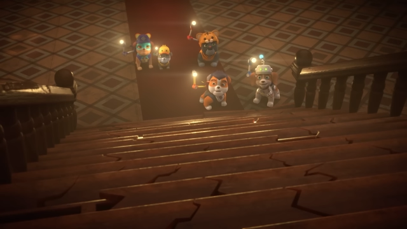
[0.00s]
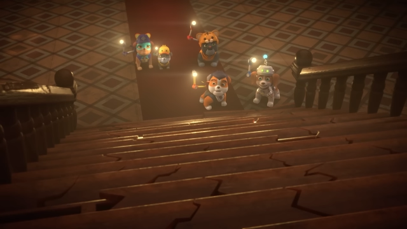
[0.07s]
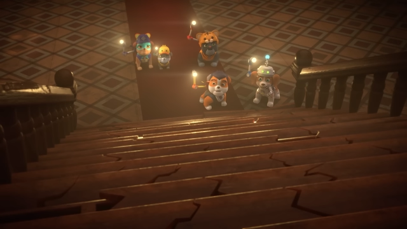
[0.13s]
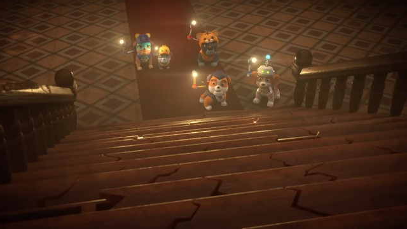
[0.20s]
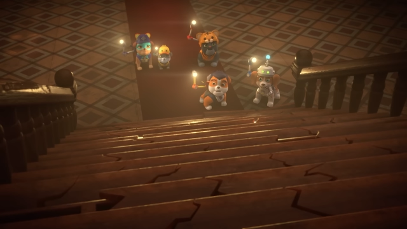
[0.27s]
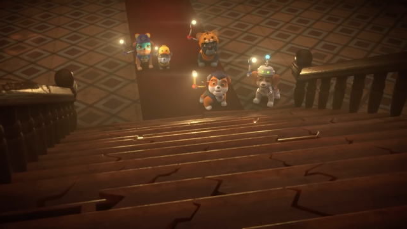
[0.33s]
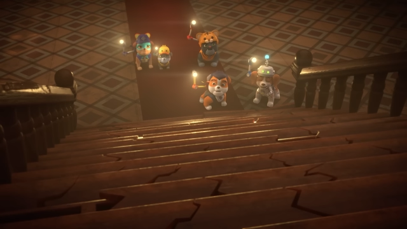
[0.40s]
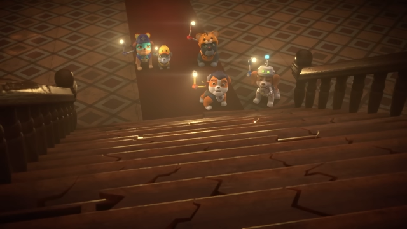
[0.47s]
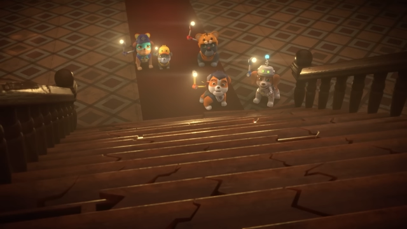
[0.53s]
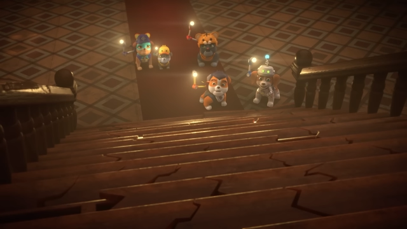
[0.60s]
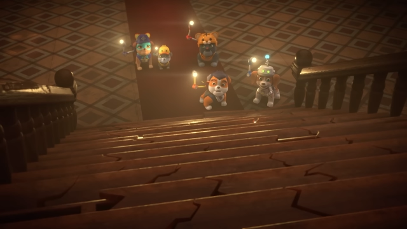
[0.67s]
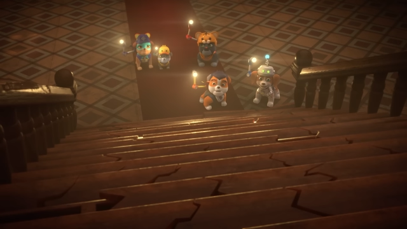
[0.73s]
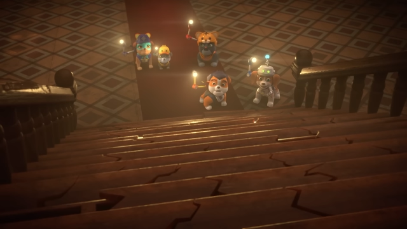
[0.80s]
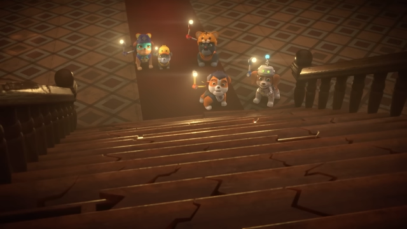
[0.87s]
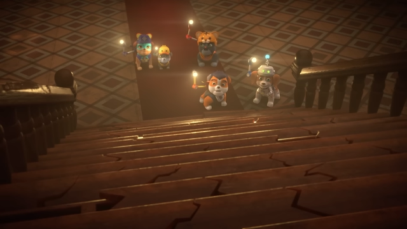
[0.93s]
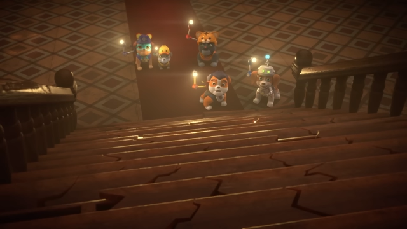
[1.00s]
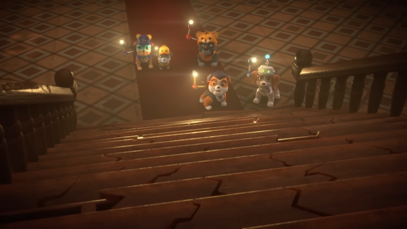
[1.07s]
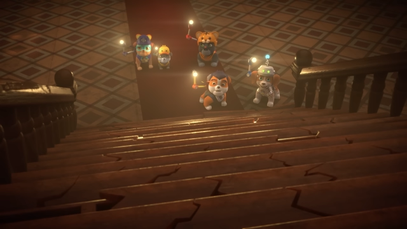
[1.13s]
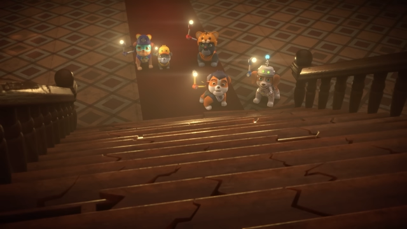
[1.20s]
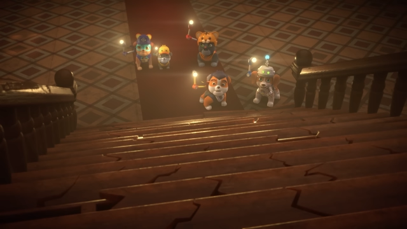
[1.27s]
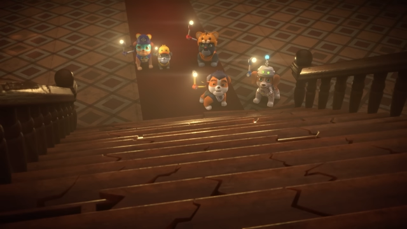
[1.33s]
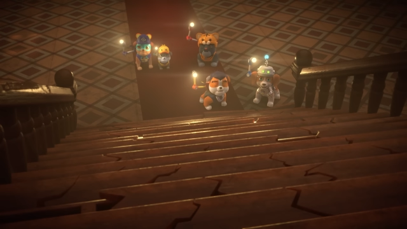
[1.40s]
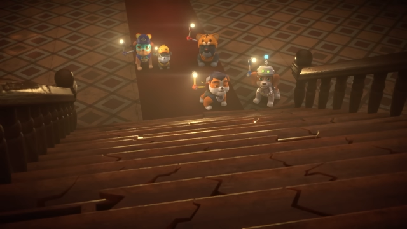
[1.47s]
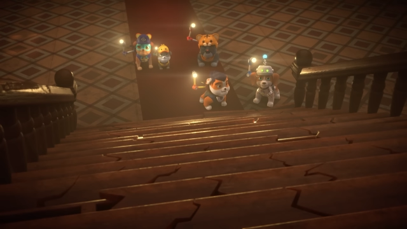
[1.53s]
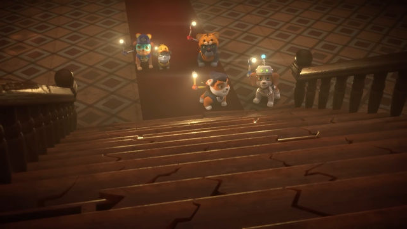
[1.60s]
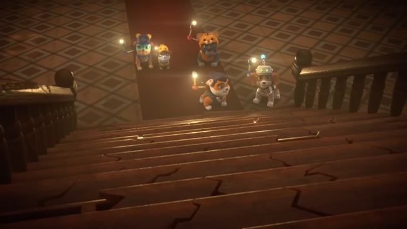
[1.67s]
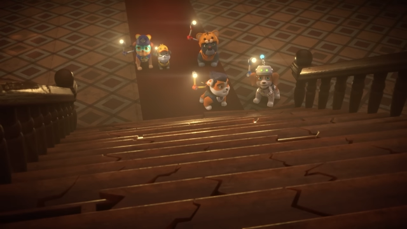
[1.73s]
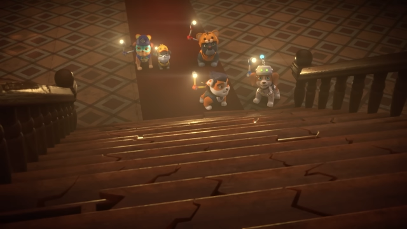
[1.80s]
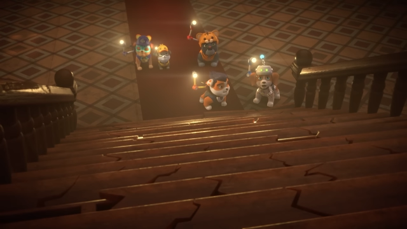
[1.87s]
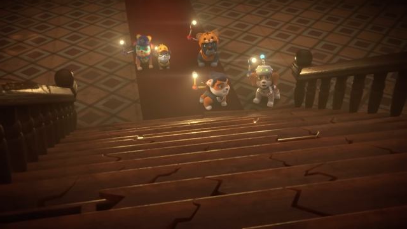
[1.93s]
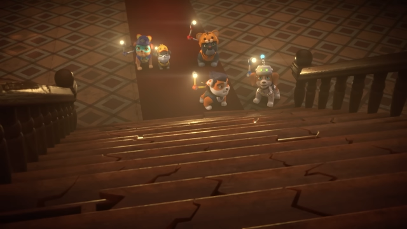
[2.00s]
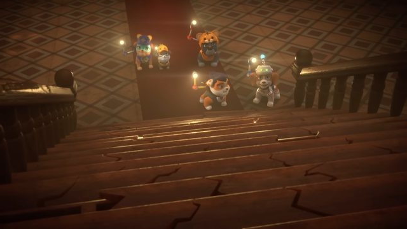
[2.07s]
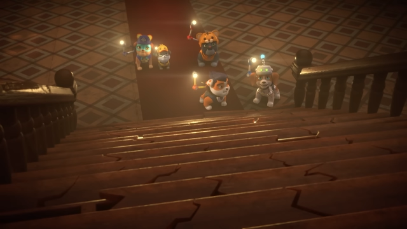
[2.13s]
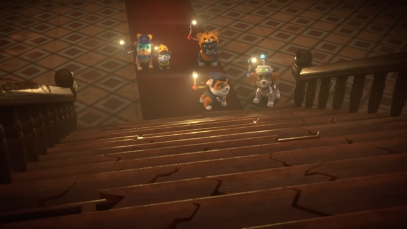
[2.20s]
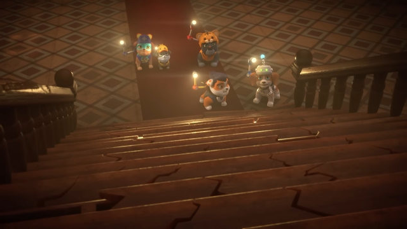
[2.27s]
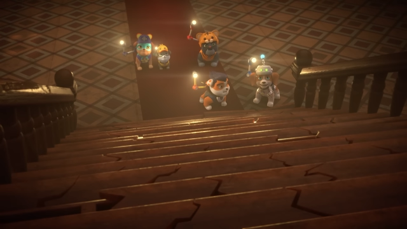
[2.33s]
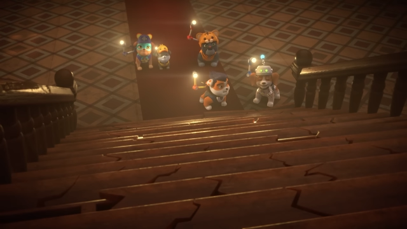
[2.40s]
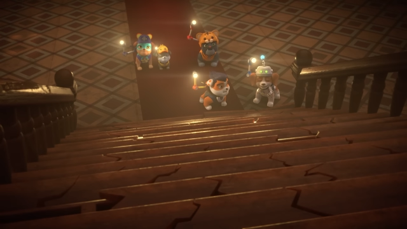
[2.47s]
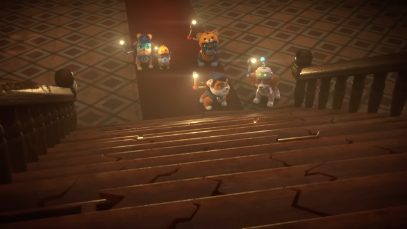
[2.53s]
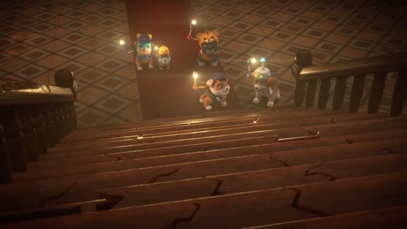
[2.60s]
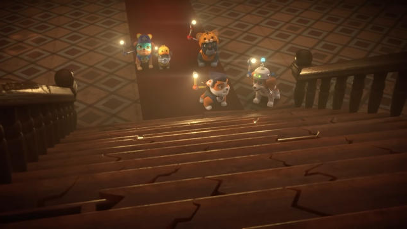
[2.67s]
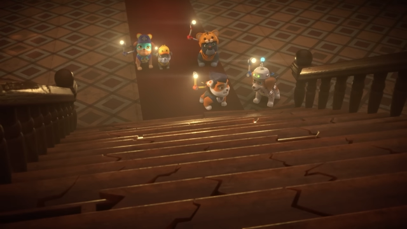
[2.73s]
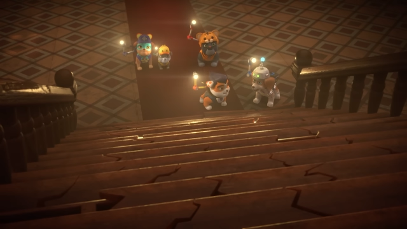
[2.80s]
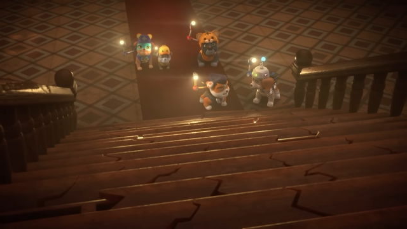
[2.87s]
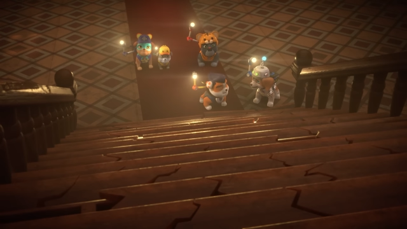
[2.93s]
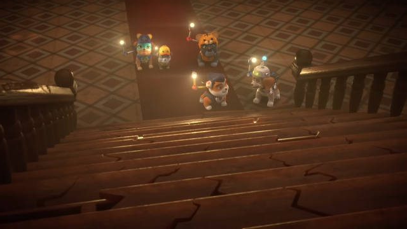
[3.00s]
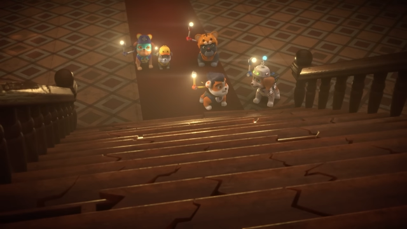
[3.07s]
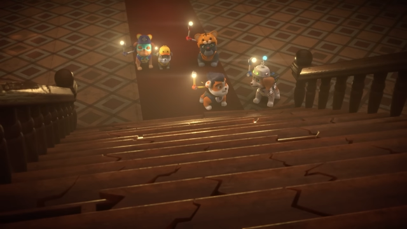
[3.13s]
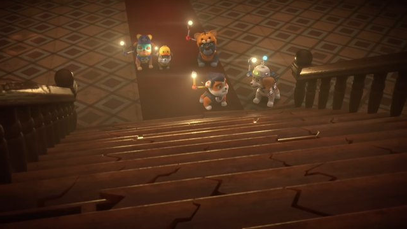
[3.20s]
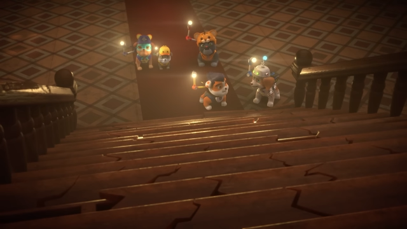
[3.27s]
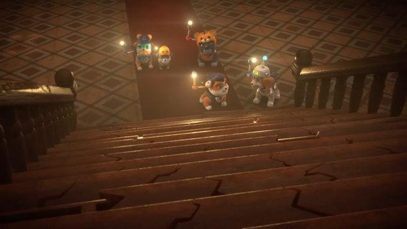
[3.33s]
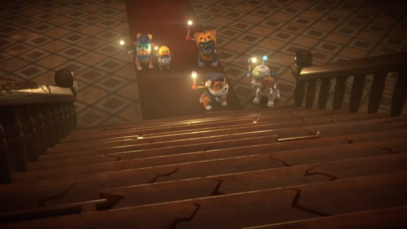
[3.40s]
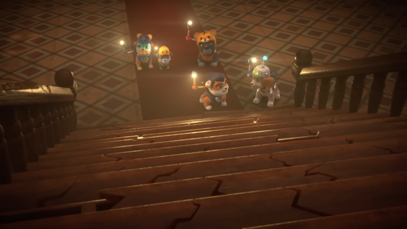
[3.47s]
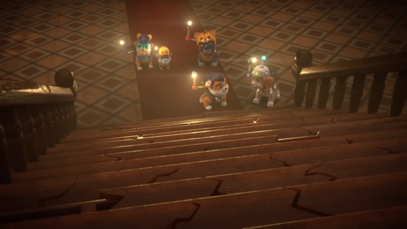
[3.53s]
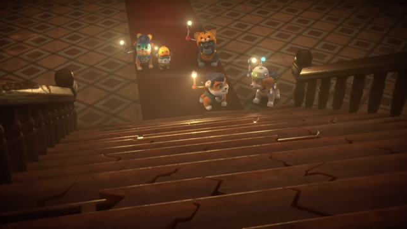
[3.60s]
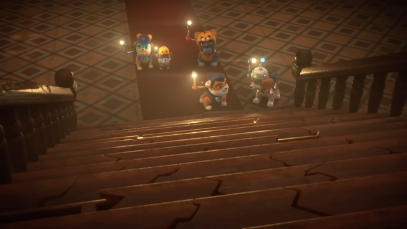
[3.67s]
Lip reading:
(no speaker visible)